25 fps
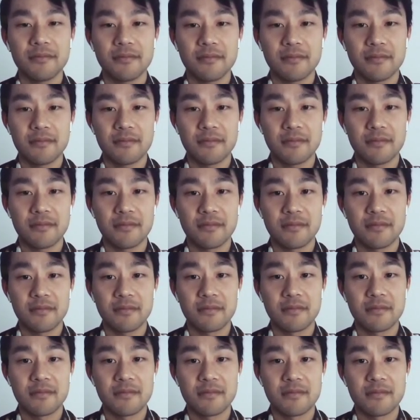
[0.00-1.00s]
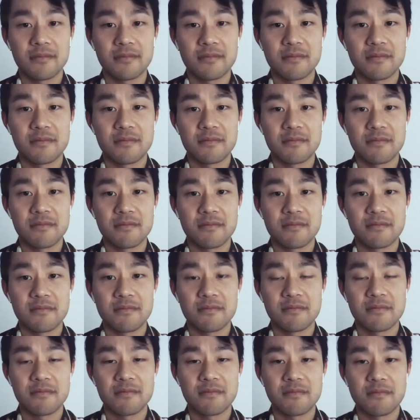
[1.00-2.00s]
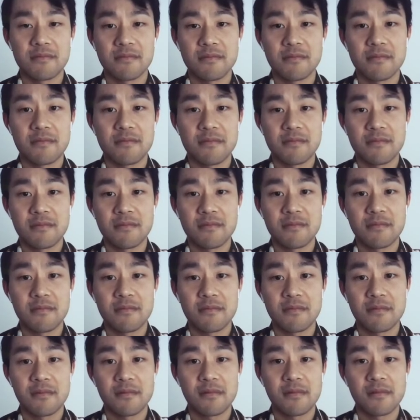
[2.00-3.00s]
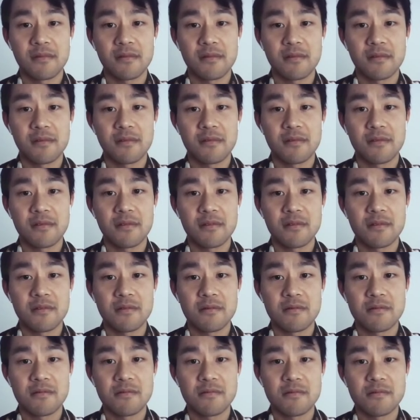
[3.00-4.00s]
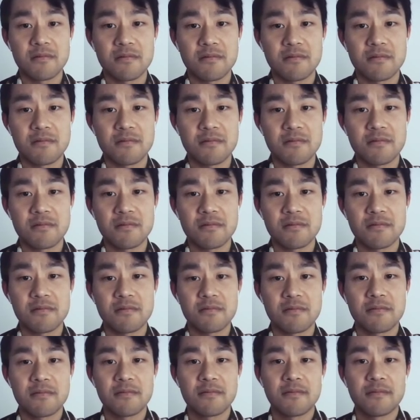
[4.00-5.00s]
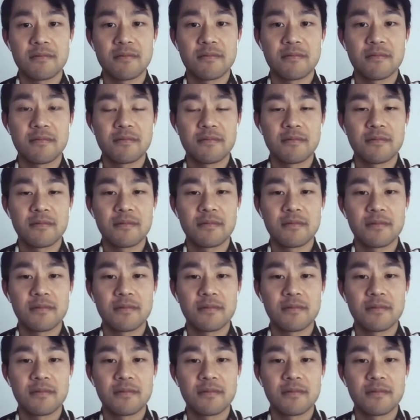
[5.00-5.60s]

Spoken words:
(not speaking)